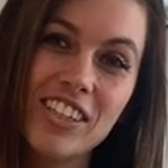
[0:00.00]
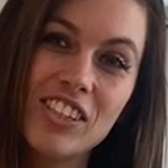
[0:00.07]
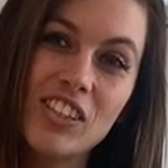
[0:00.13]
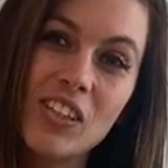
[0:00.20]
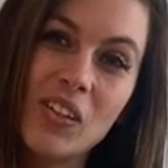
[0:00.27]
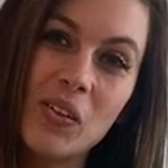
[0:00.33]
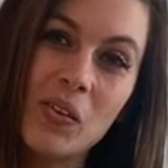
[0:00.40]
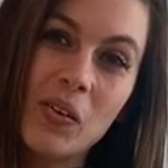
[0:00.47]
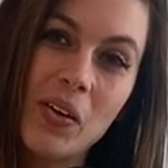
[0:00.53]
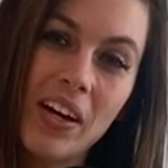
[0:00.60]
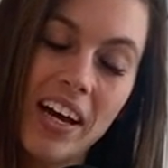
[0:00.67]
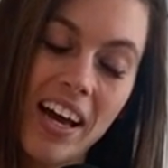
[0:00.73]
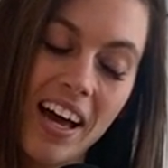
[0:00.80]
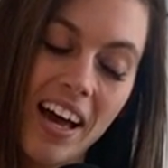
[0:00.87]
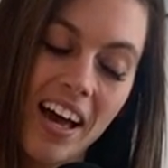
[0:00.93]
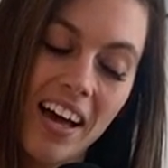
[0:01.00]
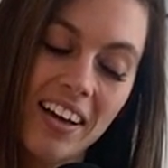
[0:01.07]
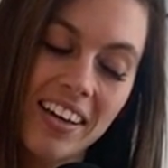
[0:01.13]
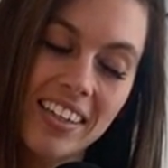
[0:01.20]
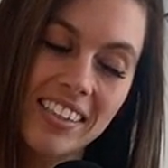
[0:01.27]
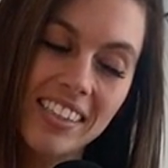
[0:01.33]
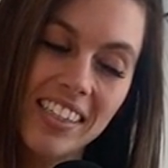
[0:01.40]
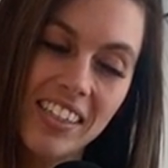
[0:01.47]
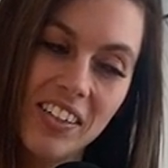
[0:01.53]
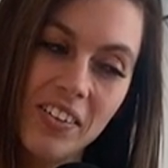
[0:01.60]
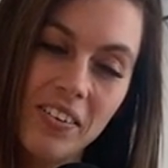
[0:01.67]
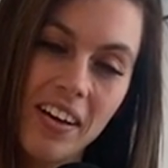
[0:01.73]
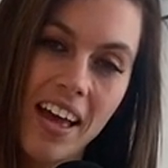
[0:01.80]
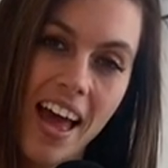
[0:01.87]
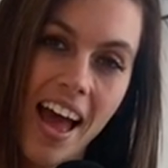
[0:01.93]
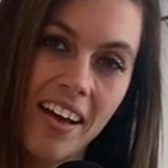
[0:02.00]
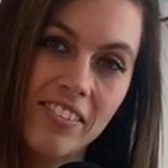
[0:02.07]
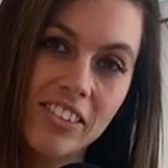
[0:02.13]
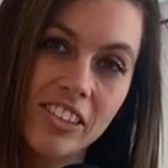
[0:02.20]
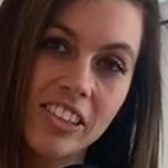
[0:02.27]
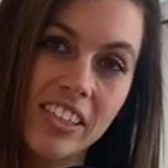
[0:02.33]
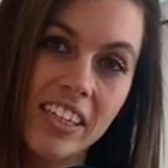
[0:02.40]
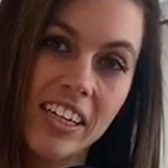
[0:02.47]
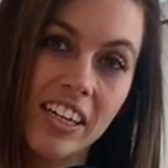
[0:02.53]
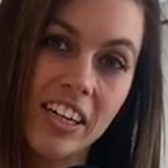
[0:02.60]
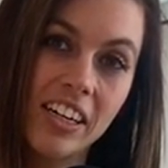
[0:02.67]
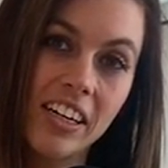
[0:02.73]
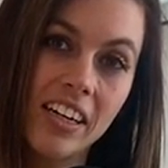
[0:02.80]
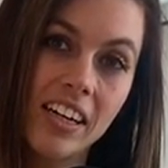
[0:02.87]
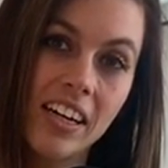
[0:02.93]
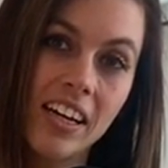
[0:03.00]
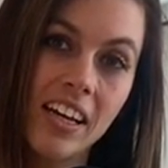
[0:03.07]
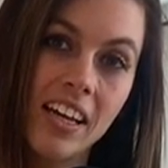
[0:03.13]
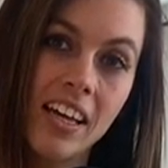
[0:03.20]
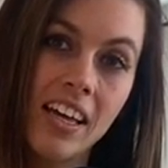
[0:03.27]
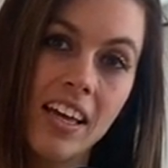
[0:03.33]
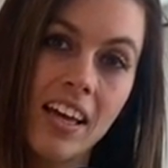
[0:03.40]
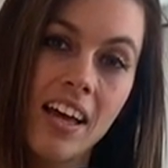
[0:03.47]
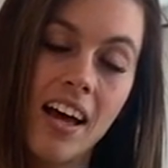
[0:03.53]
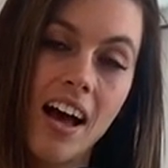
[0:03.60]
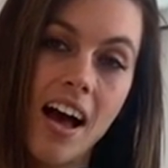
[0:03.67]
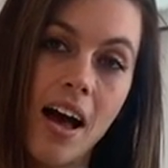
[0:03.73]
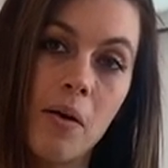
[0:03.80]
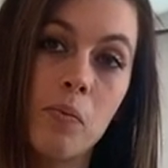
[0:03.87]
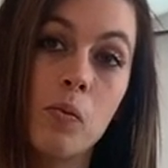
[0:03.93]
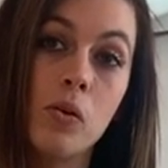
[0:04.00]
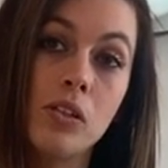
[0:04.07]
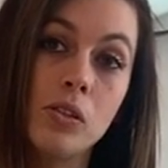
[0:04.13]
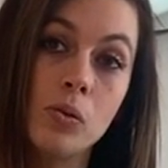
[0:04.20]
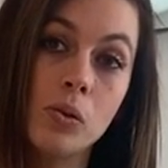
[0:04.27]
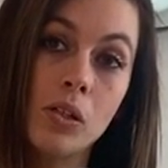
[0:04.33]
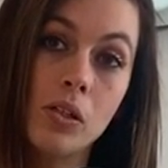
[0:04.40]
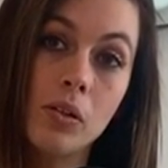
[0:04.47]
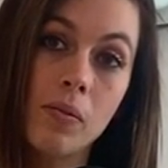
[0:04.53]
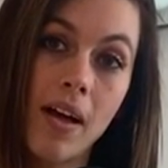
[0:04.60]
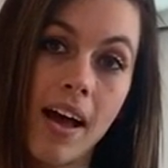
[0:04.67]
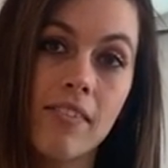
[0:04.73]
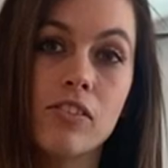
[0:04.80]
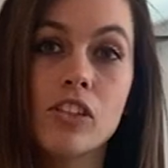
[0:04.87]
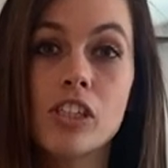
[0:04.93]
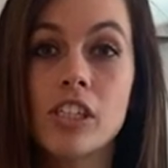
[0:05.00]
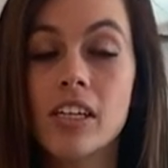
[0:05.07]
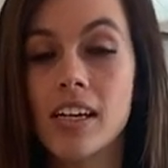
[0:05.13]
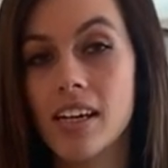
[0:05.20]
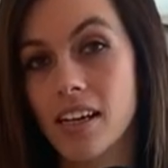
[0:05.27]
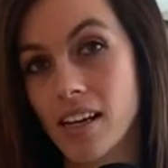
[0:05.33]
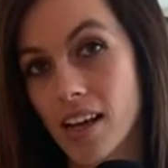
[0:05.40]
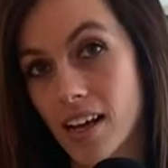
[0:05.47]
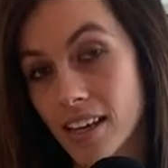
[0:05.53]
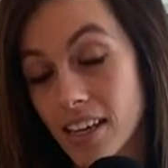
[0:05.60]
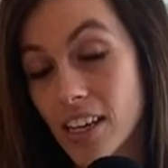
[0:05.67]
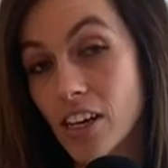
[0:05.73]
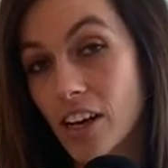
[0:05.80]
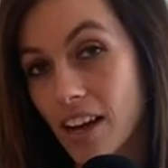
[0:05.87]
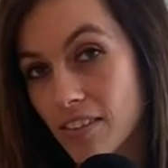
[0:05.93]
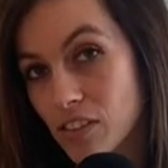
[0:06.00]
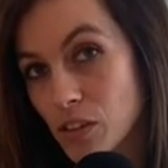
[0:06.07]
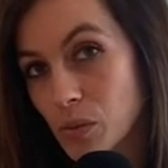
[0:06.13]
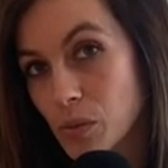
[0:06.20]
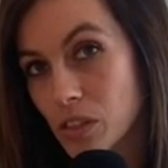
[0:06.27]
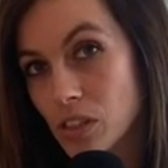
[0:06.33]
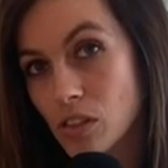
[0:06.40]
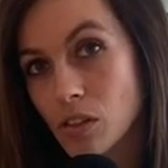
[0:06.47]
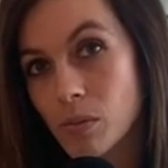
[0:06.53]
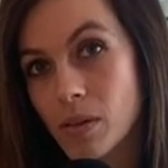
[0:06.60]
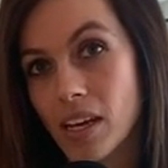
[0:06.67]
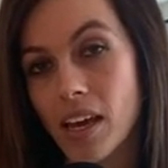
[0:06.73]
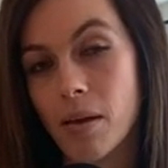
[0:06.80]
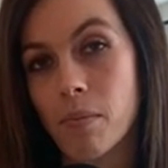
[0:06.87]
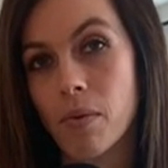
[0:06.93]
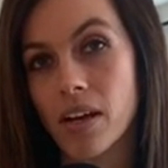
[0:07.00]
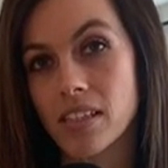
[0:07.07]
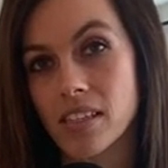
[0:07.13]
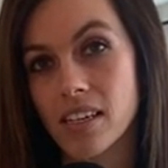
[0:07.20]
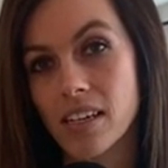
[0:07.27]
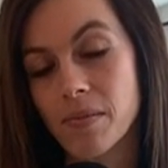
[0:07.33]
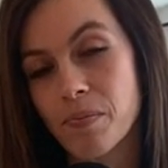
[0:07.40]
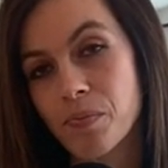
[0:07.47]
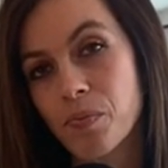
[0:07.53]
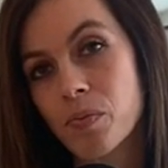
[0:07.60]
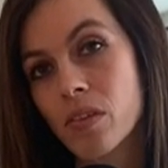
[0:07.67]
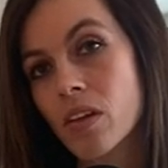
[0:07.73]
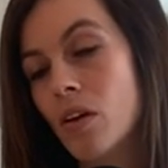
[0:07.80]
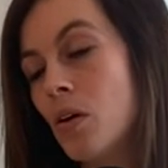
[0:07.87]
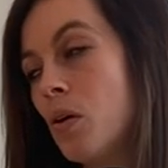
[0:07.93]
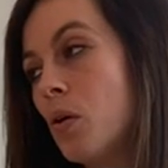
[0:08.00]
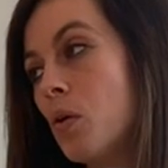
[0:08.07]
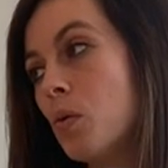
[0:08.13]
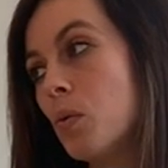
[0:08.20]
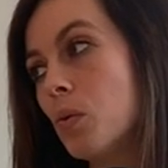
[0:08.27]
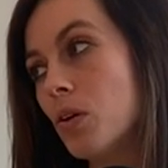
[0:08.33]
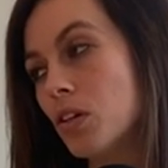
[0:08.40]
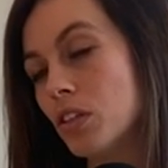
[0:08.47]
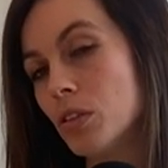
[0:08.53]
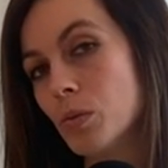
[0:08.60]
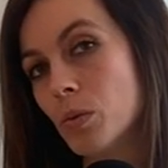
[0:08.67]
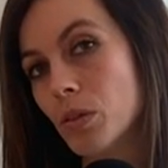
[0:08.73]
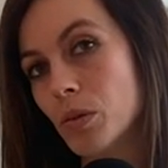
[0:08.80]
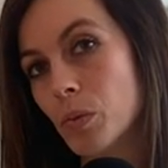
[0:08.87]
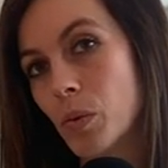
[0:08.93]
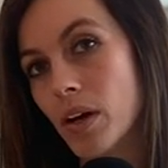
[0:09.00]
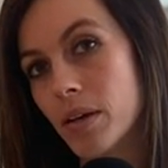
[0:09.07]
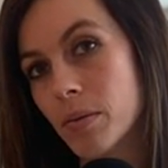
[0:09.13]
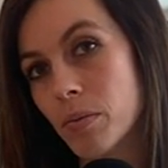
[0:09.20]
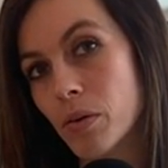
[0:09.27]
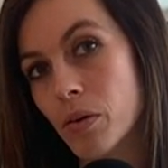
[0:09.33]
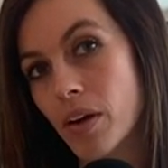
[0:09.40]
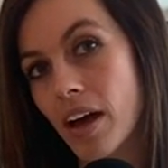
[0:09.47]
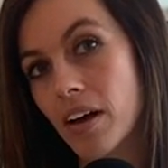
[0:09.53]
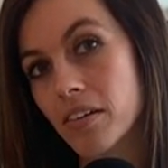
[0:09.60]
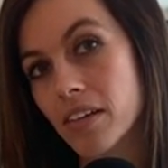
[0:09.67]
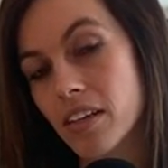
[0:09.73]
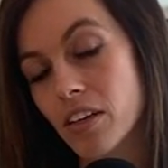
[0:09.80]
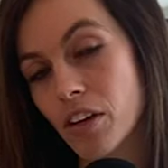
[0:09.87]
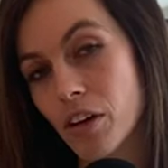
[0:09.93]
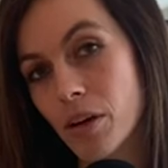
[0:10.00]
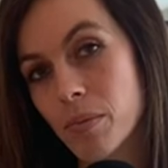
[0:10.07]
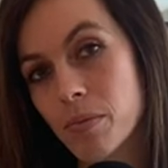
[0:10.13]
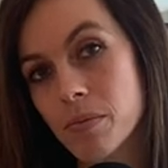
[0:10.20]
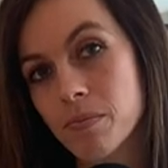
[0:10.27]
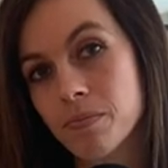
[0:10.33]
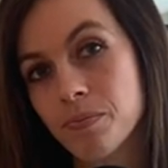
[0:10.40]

So continue. After a year, um, Woodrow. After a year after Woodrow became president, World War One broke out in Europe.